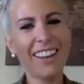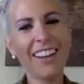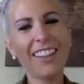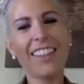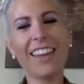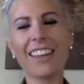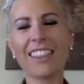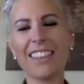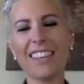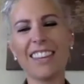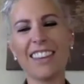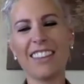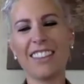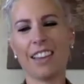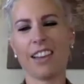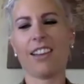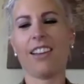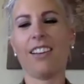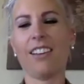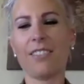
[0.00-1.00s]
Like thinking
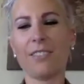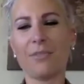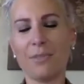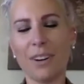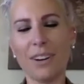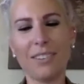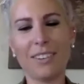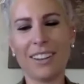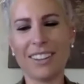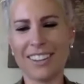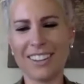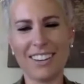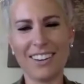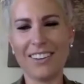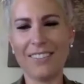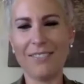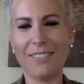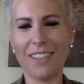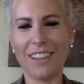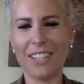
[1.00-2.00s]
like, what,
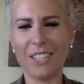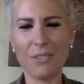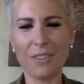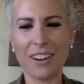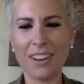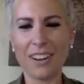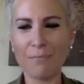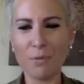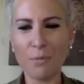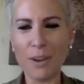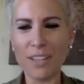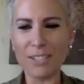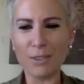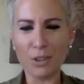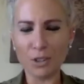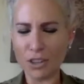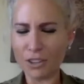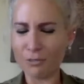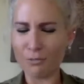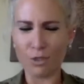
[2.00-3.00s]
like, we must have
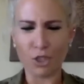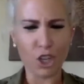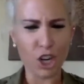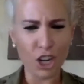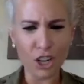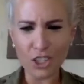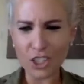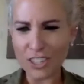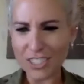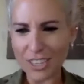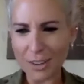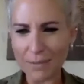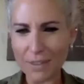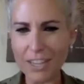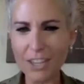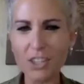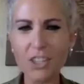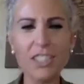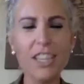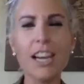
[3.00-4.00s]
each other from church or
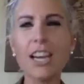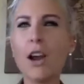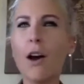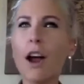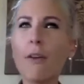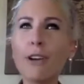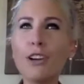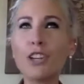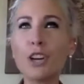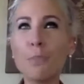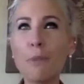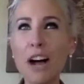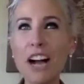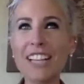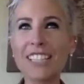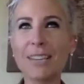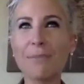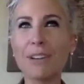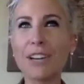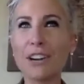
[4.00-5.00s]
something. She's like, no, I read your
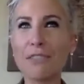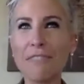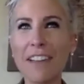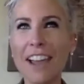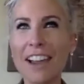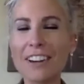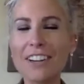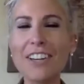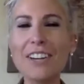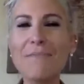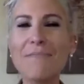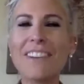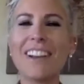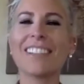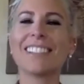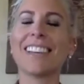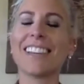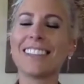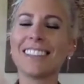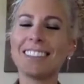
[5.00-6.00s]
books, I'm in your fan group. And I
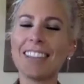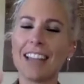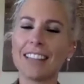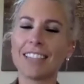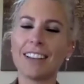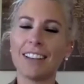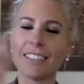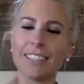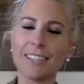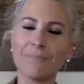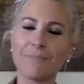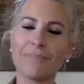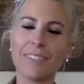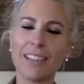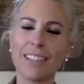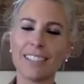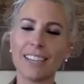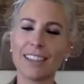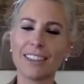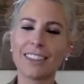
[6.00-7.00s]
was like, that's awesome.
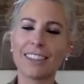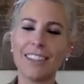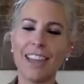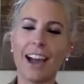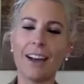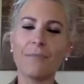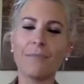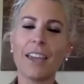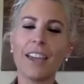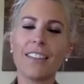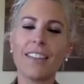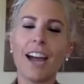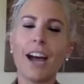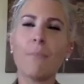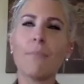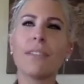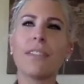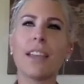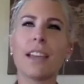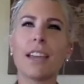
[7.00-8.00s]
That's like, yeah, that
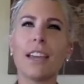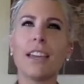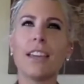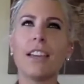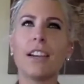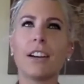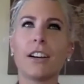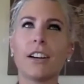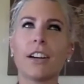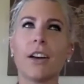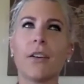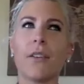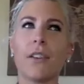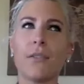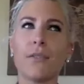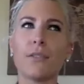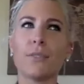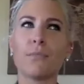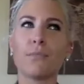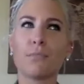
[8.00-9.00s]
happened like a year ago, and
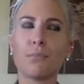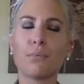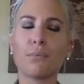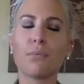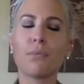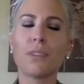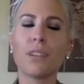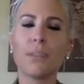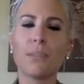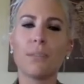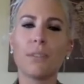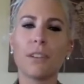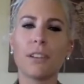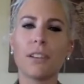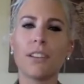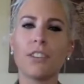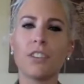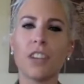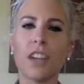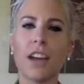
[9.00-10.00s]
it was pretty
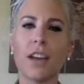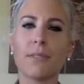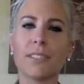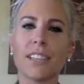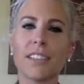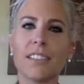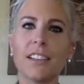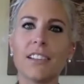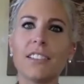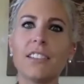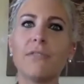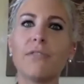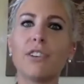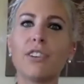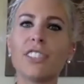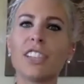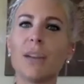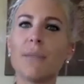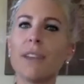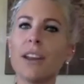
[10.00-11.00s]
legit. I was like, that's the
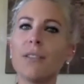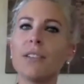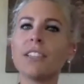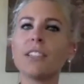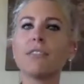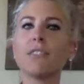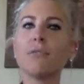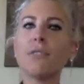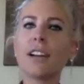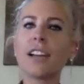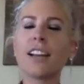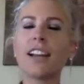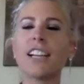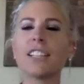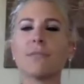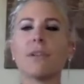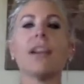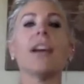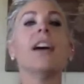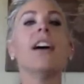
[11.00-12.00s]
first time anyone's ever
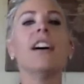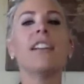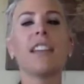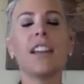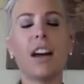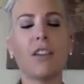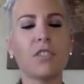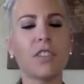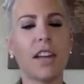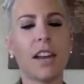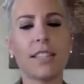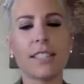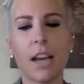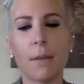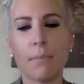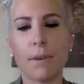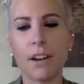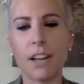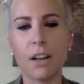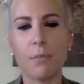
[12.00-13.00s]
recognized me. Then after that, it's
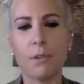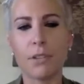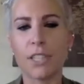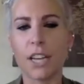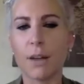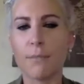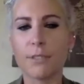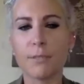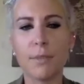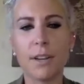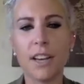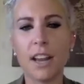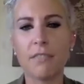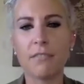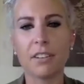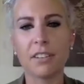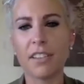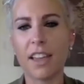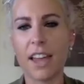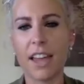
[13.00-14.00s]
happened a couple times, but
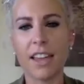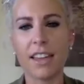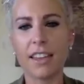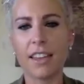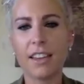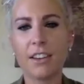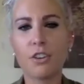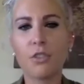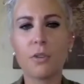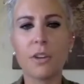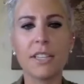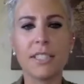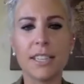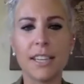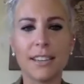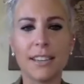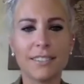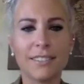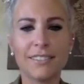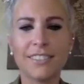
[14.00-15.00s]
never like
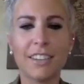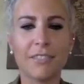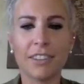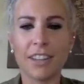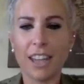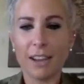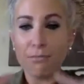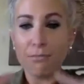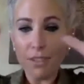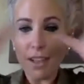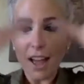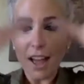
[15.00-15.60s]
crazy, never like